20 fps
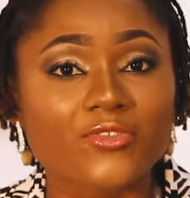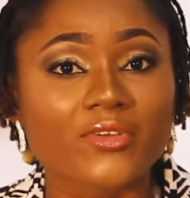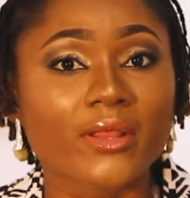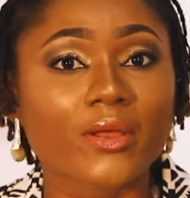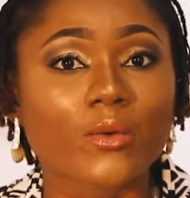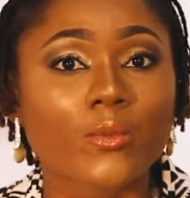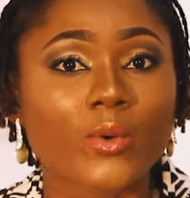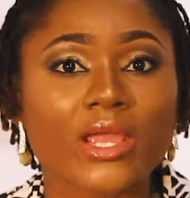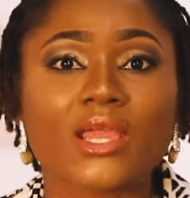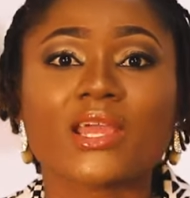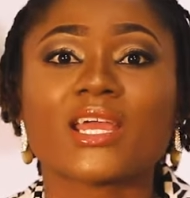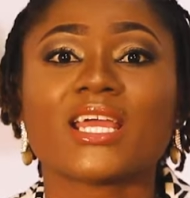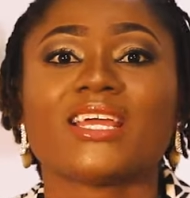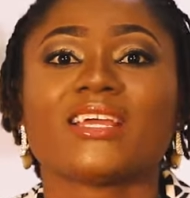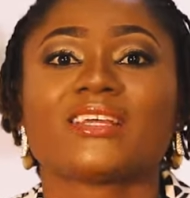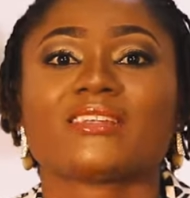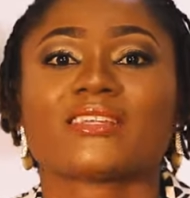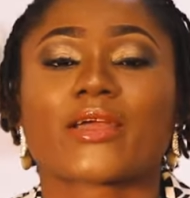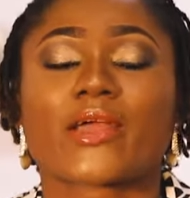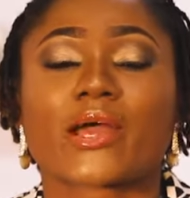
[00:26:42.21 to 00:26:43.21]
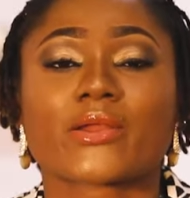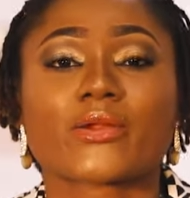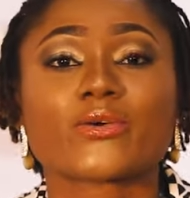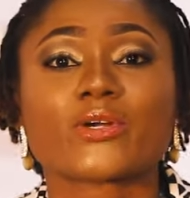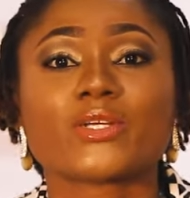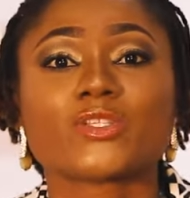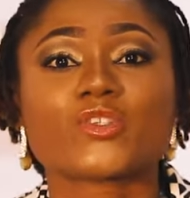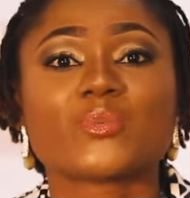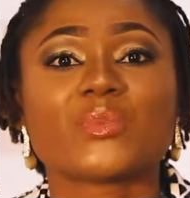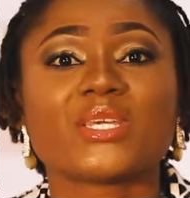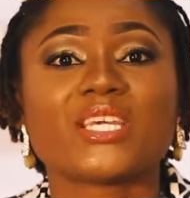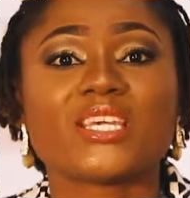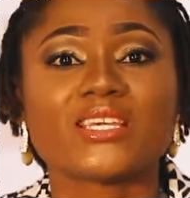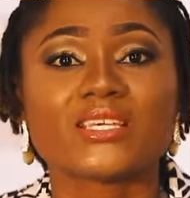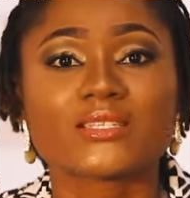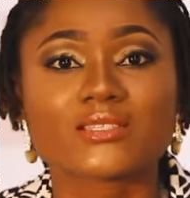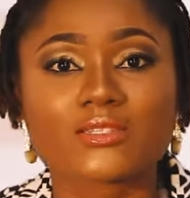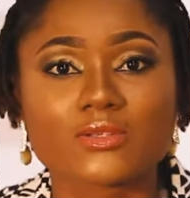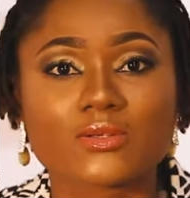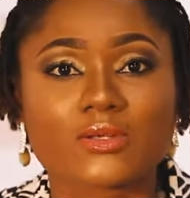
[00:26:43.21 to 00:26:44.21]
in a way that you're not going to be
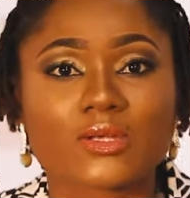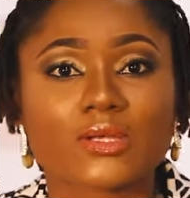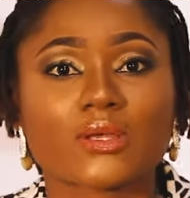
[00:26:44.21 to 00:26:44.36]
hit